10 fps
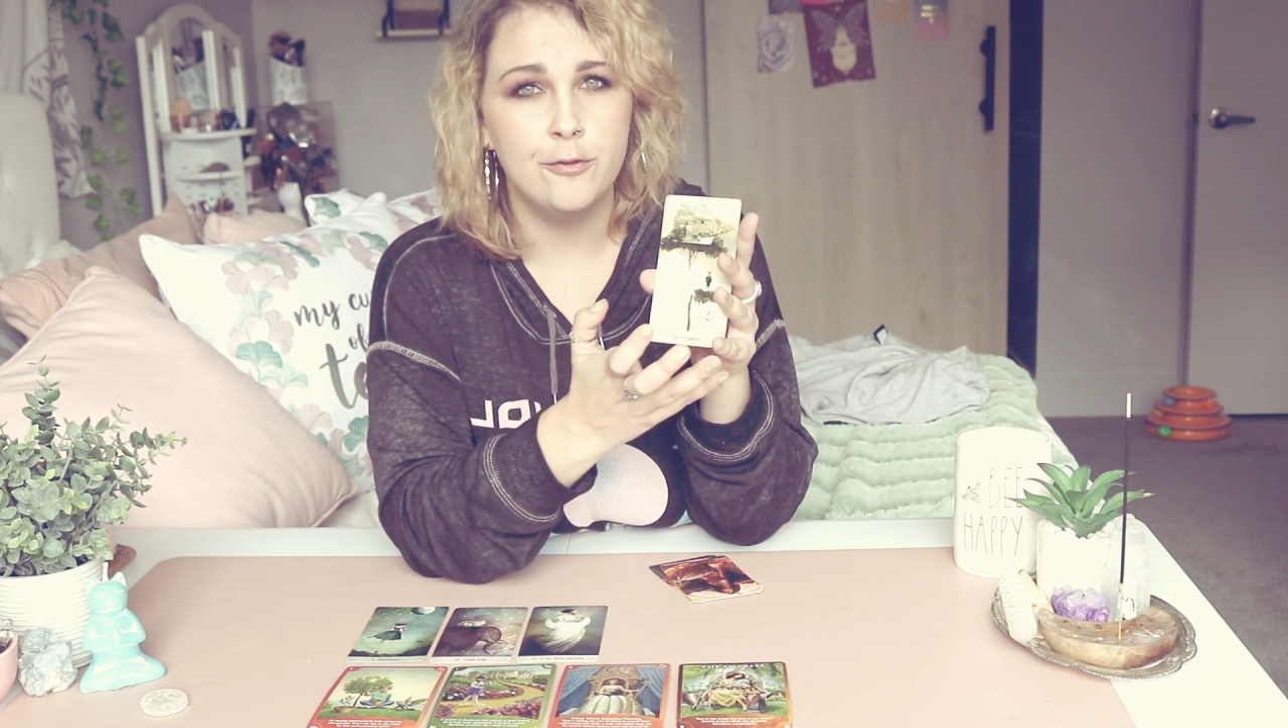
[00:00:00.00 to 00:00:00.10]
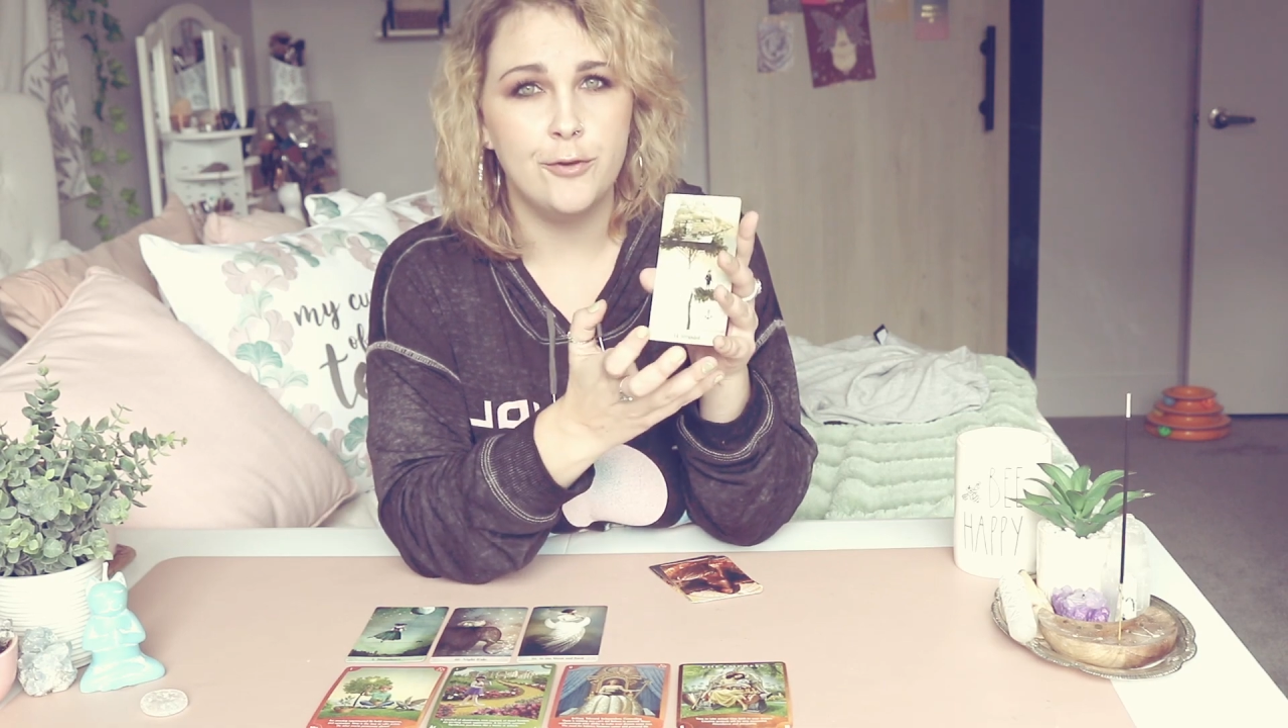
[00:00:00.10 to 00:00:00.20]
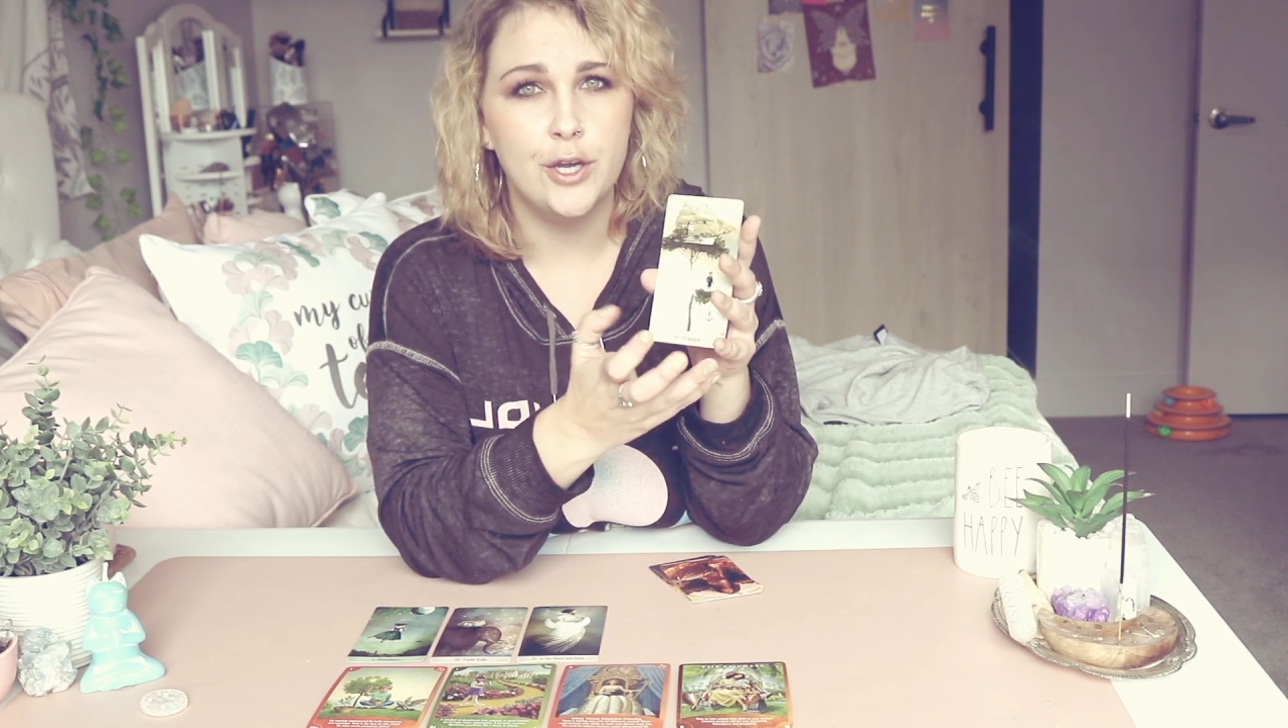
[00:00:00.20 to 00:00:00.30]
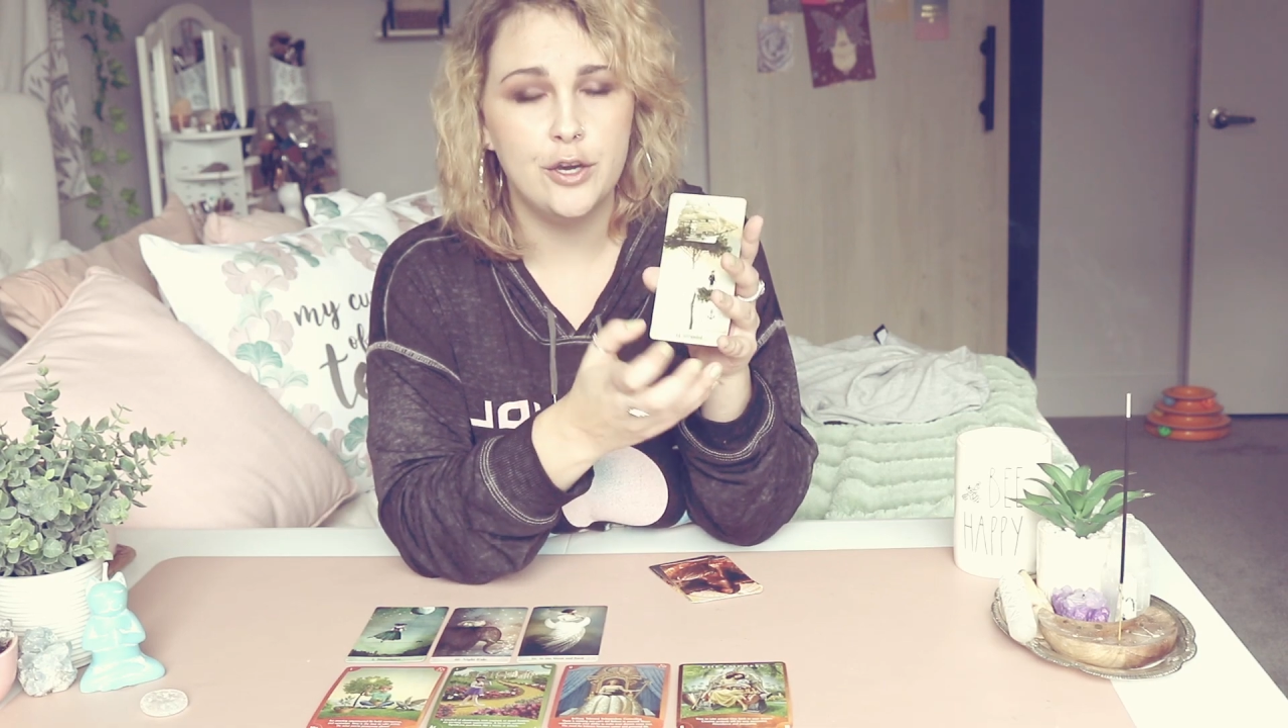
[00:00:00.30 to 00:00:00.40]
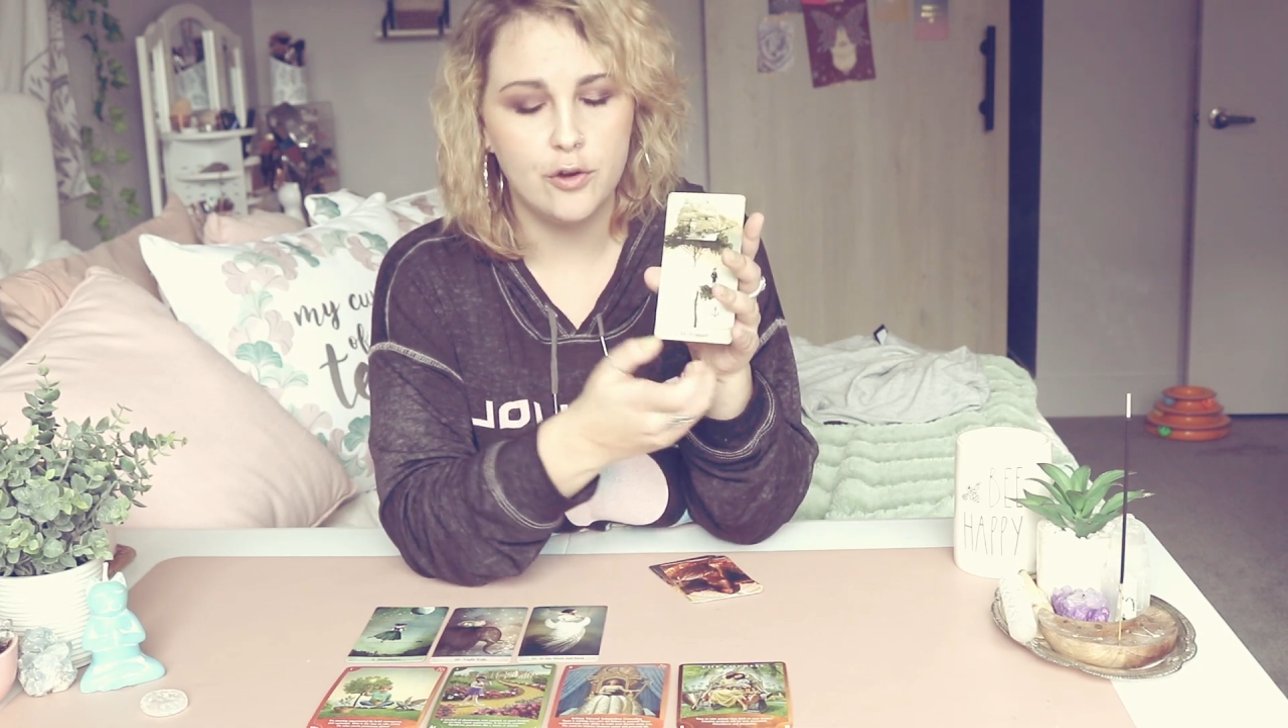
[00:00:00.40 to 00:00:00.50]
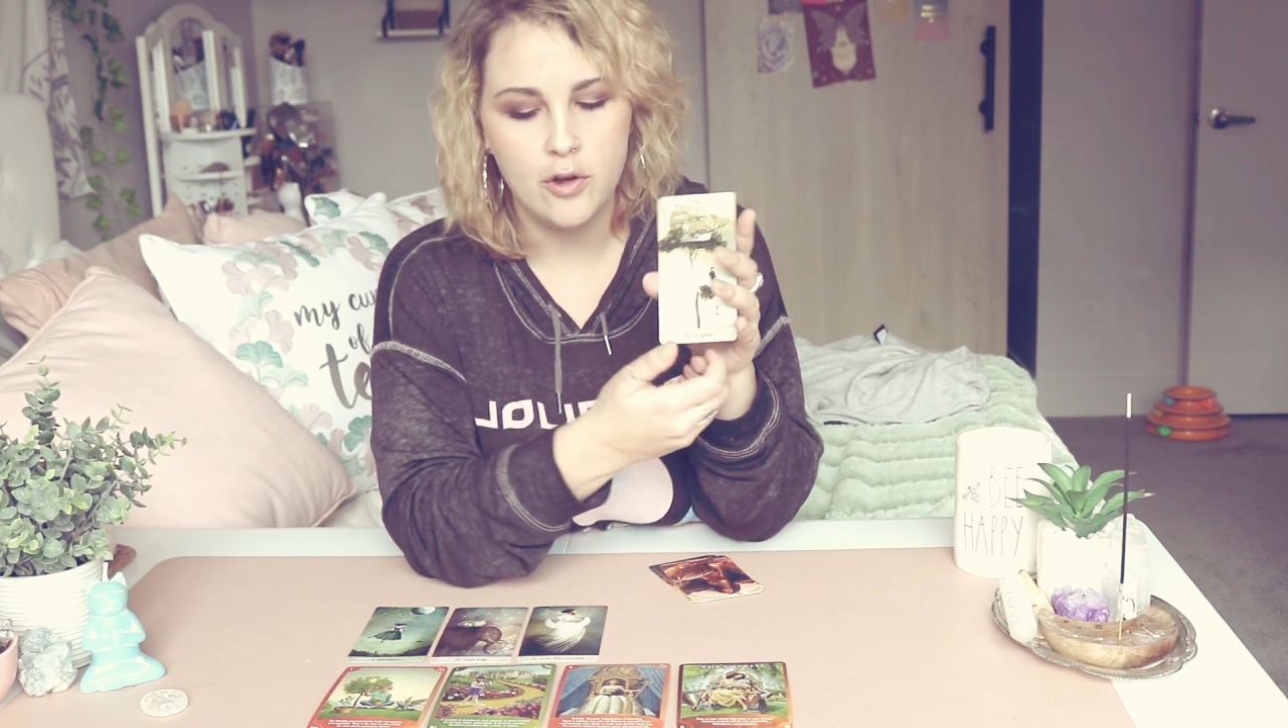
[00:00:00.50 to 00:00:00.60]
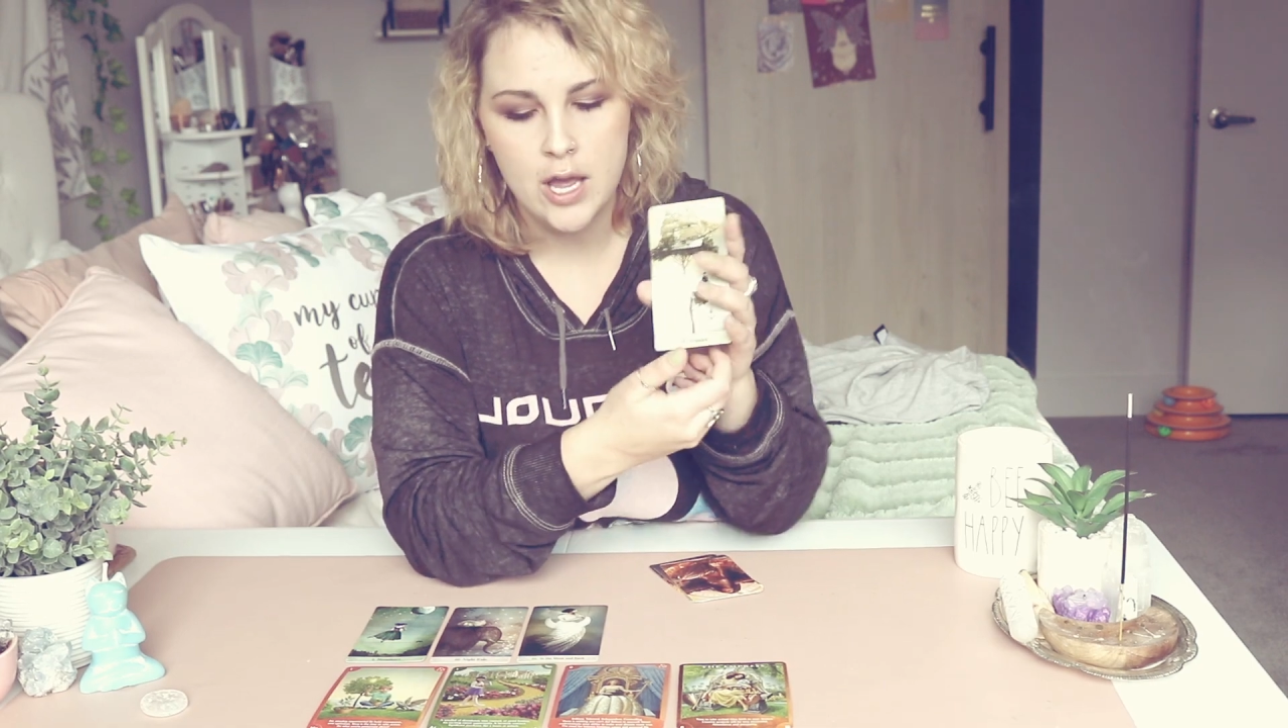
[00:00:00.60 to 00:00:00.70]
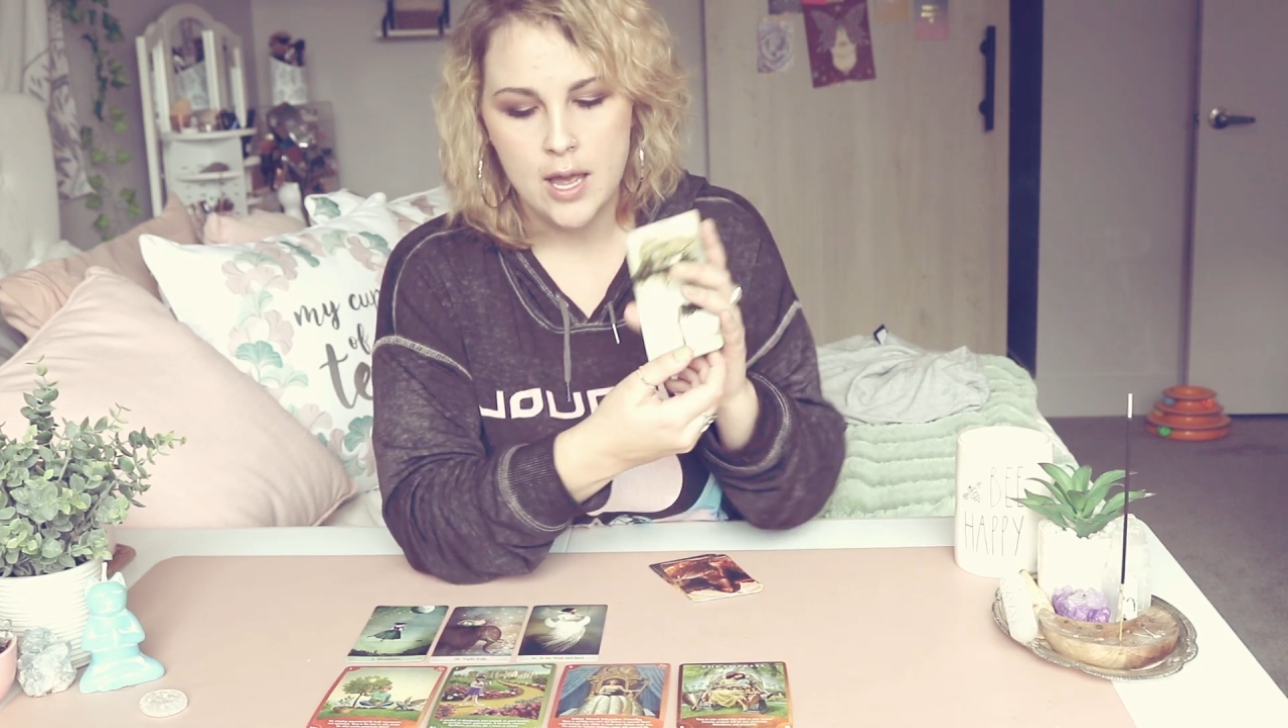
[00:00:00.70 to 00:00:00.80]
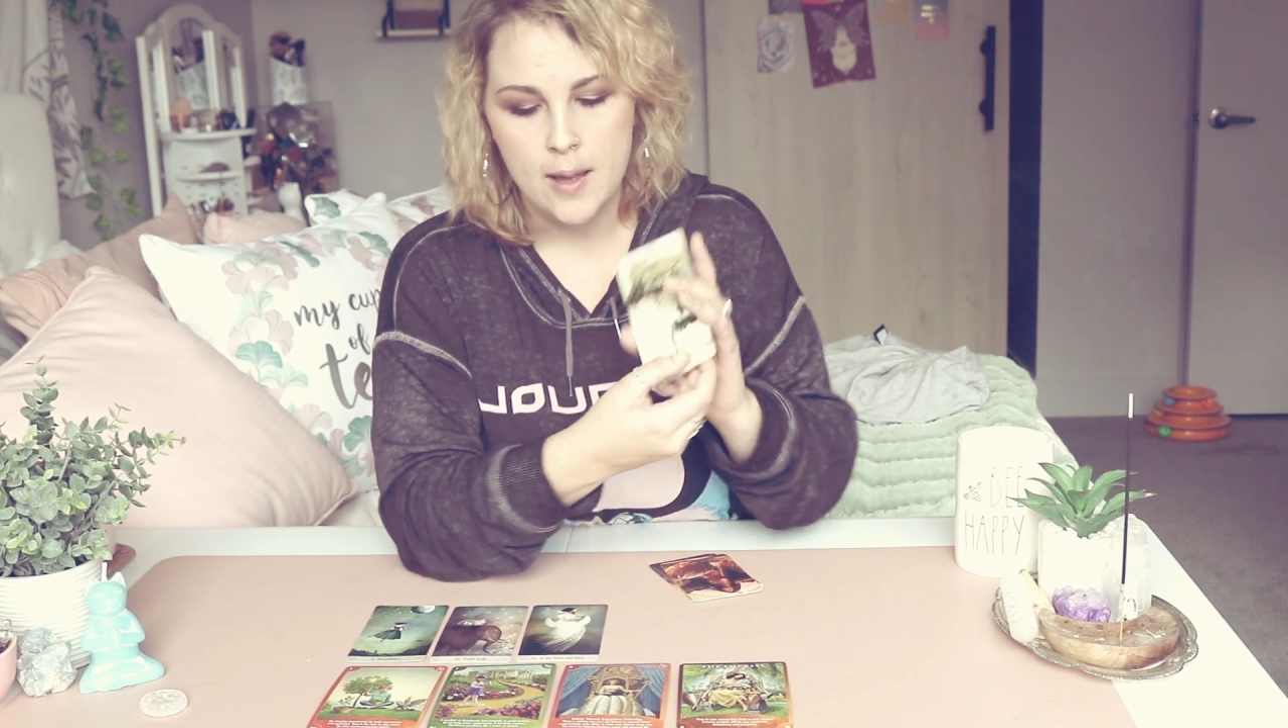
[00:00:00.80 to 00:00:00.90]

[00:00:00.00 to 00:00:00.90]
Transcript: for you.